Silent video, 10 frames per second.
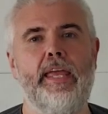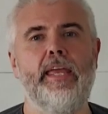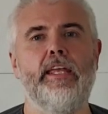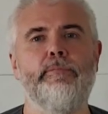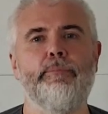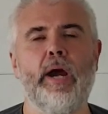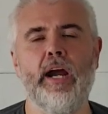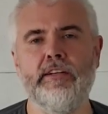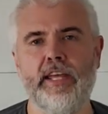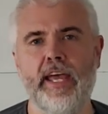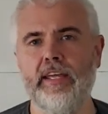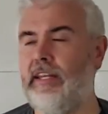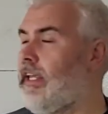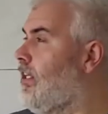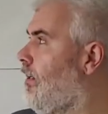In part A,
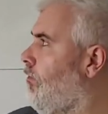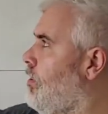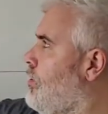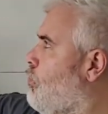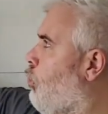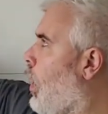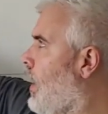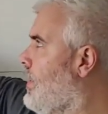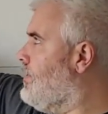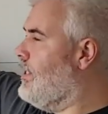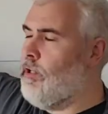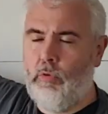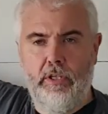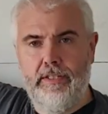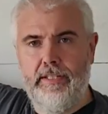they give us y is
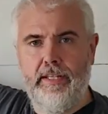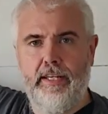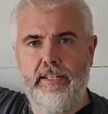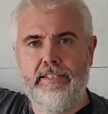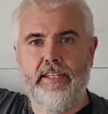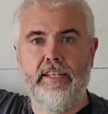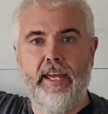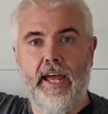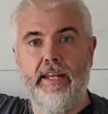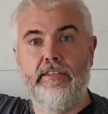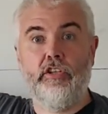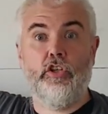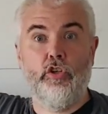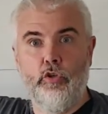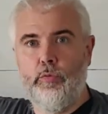equal to secant
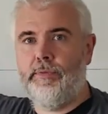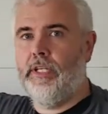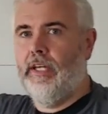cubed